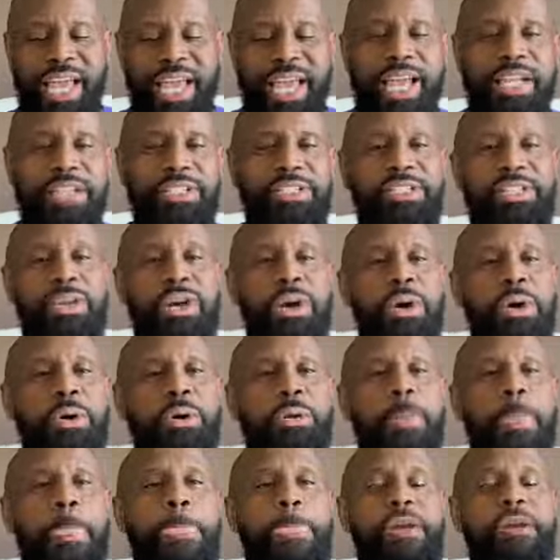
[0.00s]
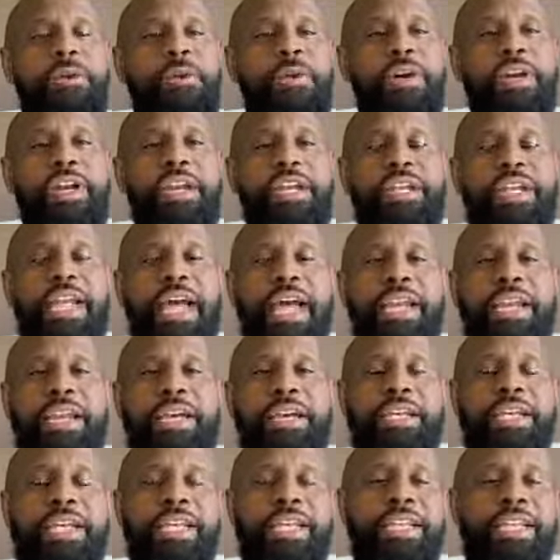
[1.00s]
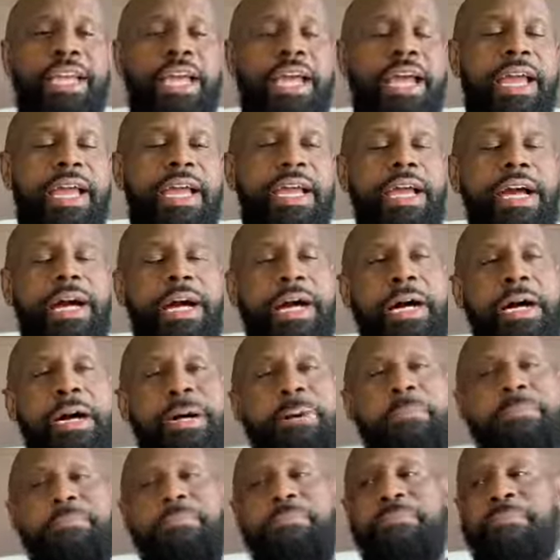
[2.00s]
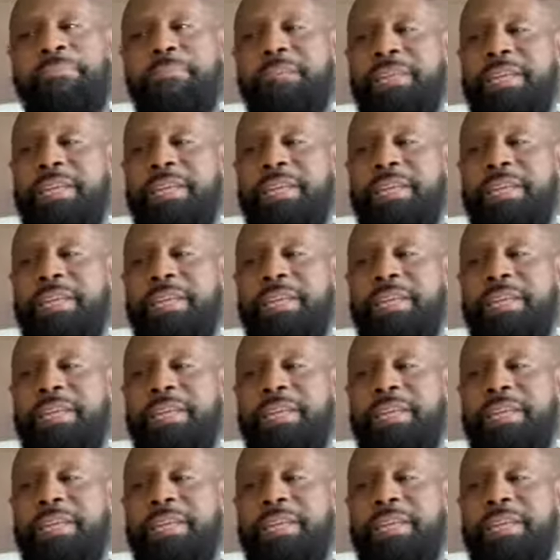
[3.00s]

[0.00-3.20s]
and so in order to kind of get a um,